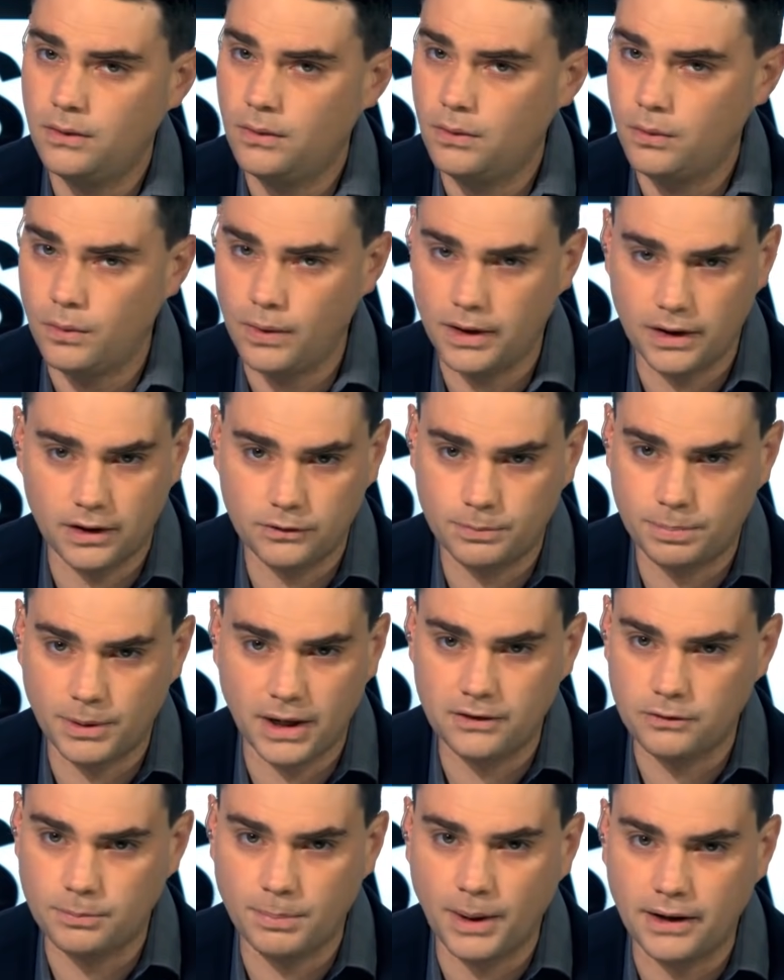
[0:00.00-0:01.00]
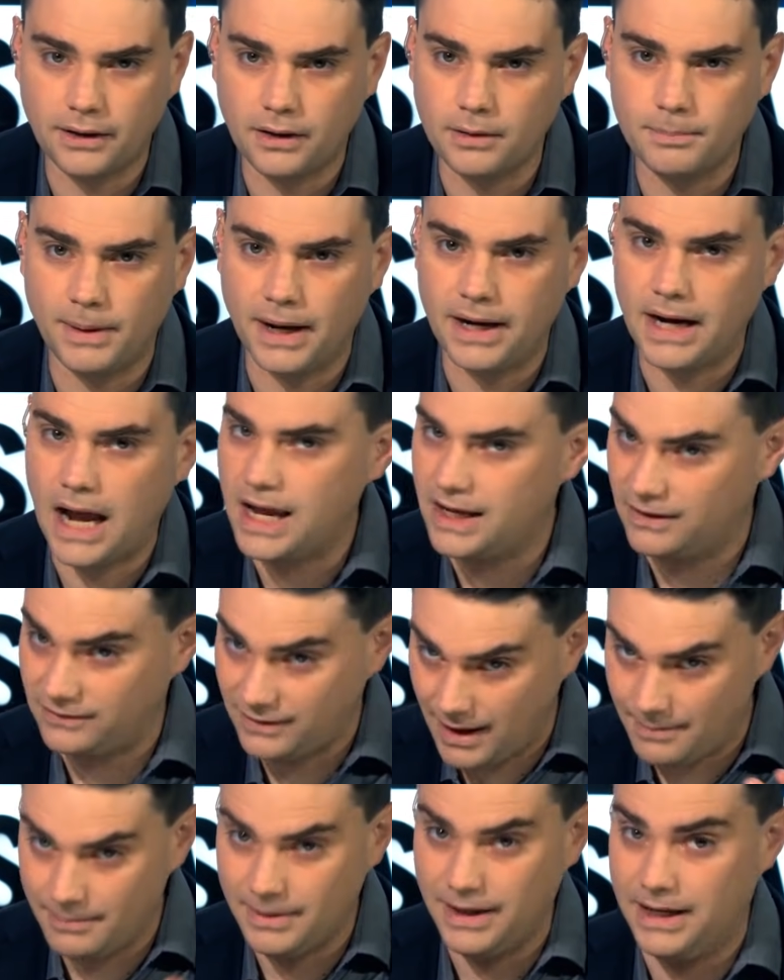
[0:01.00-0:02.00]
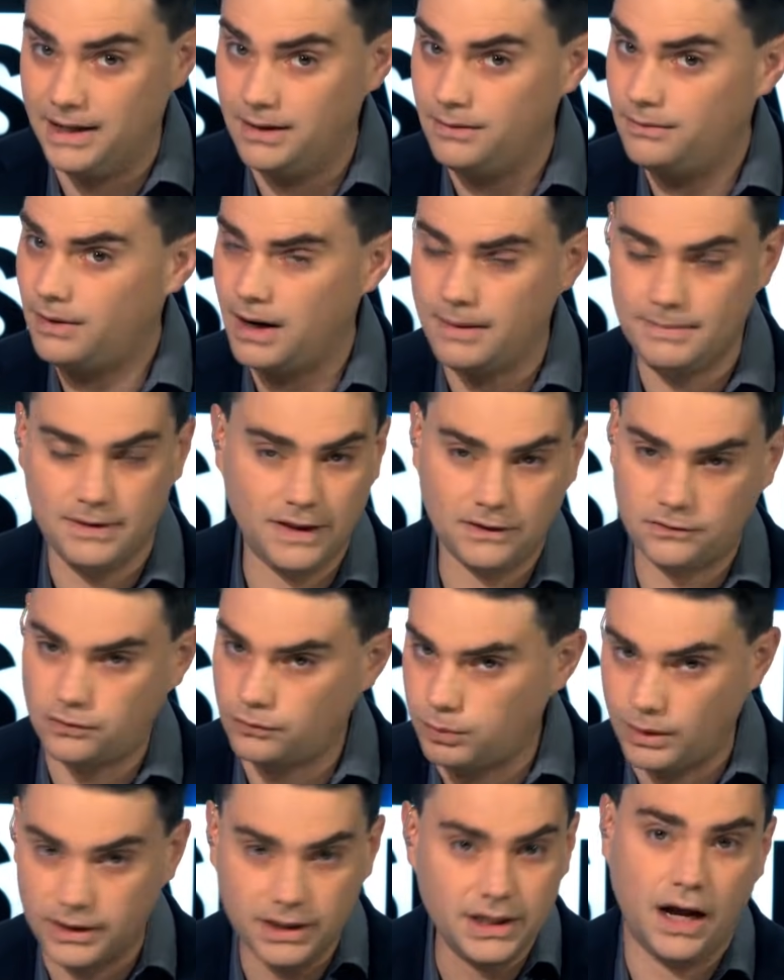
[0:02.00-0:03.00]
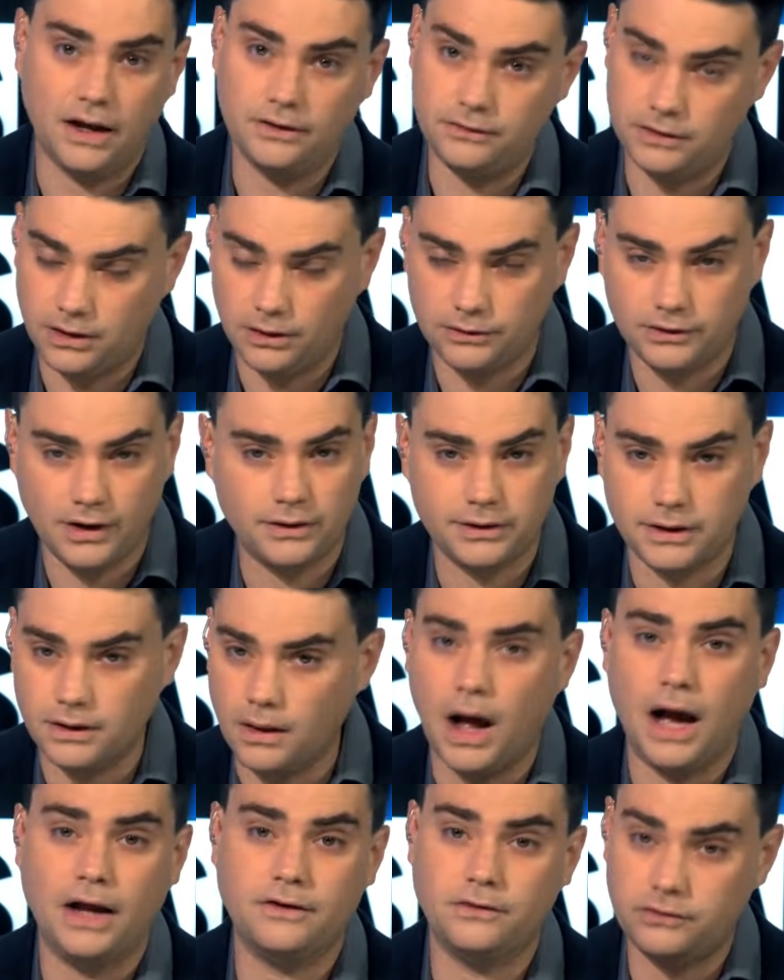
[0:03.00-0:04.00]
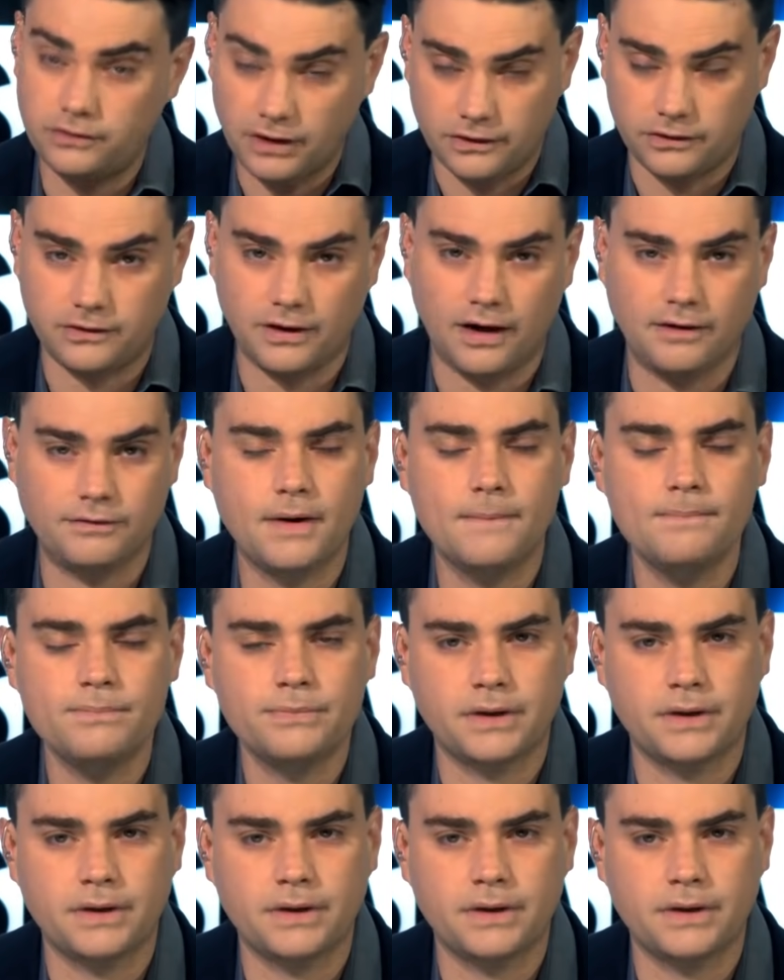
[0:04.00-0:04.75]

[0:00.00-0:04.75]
where his bread is buttered, but it's not me, right? I mean, that's just what he does. He goes out and he lies. He says stuff.